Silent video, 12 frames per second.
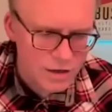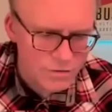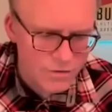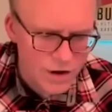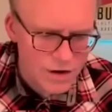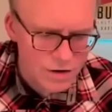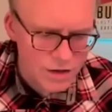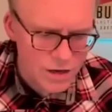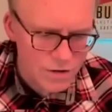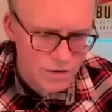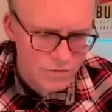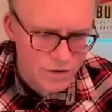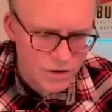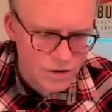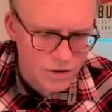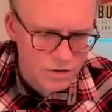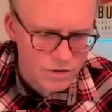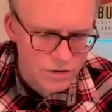finally, what have we
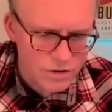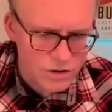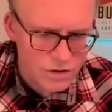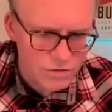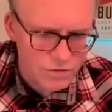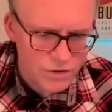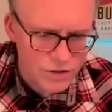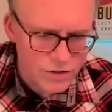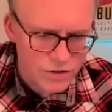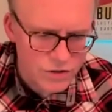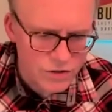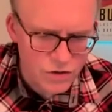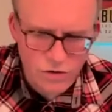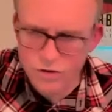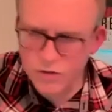got to finish the show?